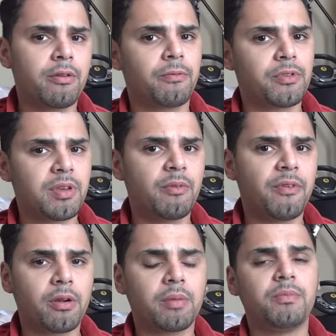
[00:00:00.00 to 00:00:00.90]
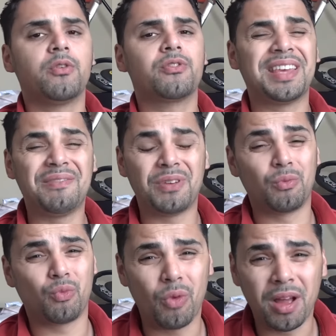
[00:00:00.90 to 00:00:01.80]
for some of our computers to
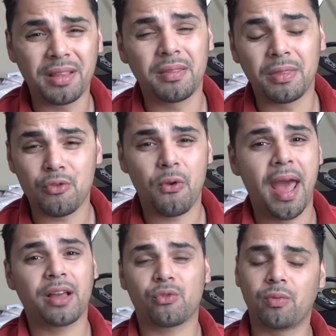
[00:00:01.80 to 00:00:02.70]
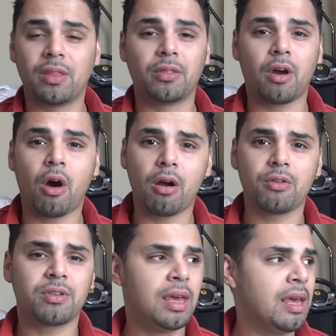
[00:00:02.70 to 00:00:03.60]
even run the tracks, run the cars,